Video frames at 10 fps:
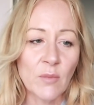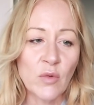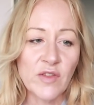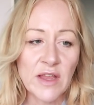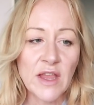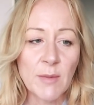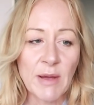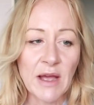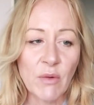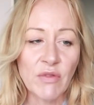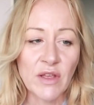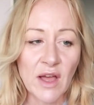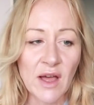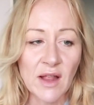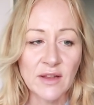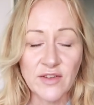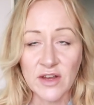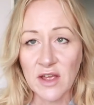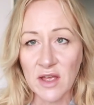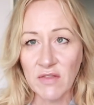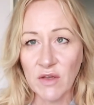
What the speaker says: was thinking about the gala dinner